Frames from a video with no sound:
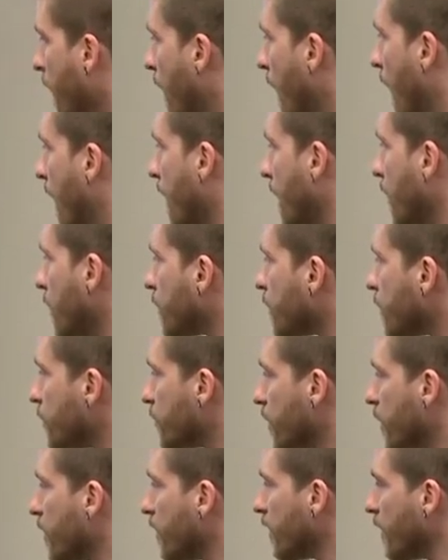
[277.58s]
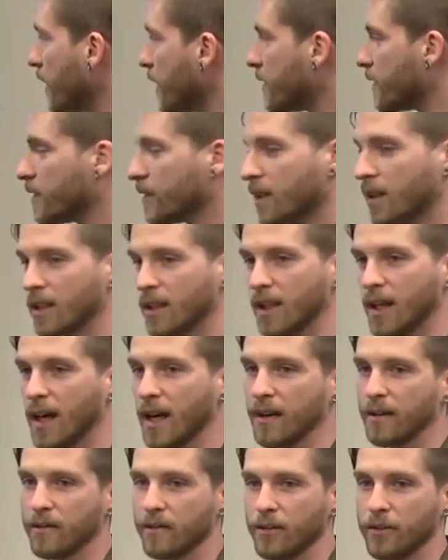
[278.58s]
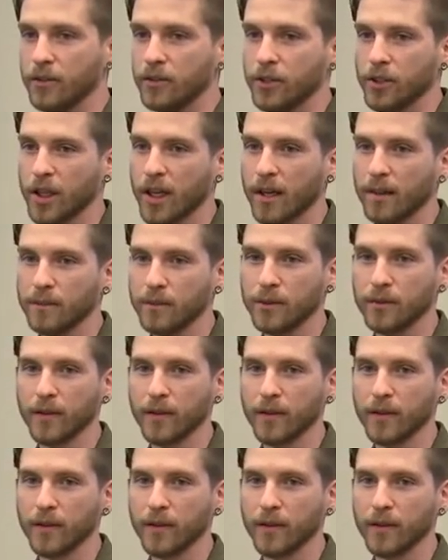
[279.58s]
And it also generates a lot of new jobs.